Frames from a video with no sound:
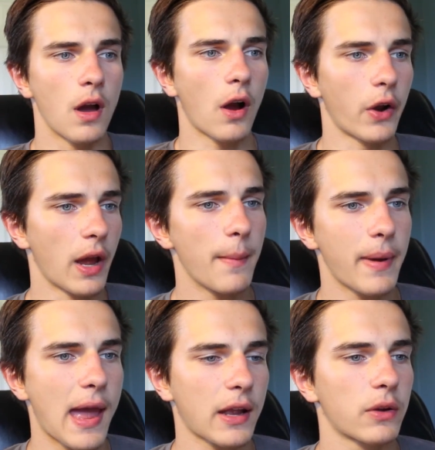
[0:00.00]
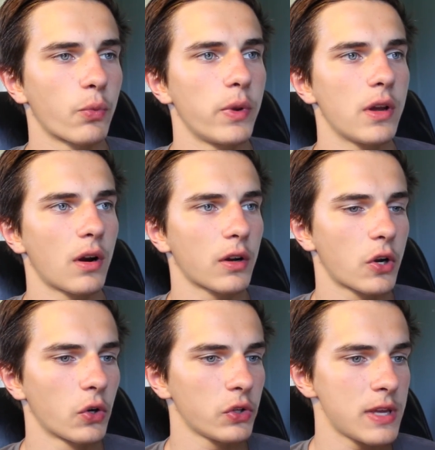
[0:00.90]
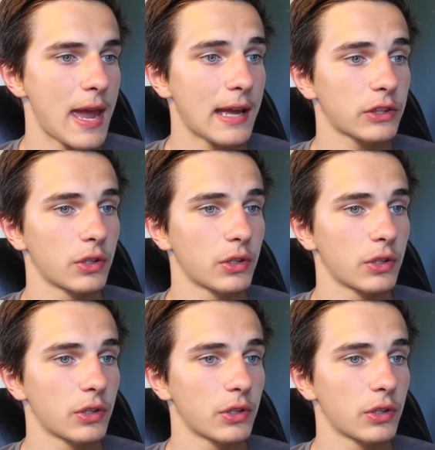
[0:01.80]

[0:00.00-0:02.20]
All right, I'm back. We are currently at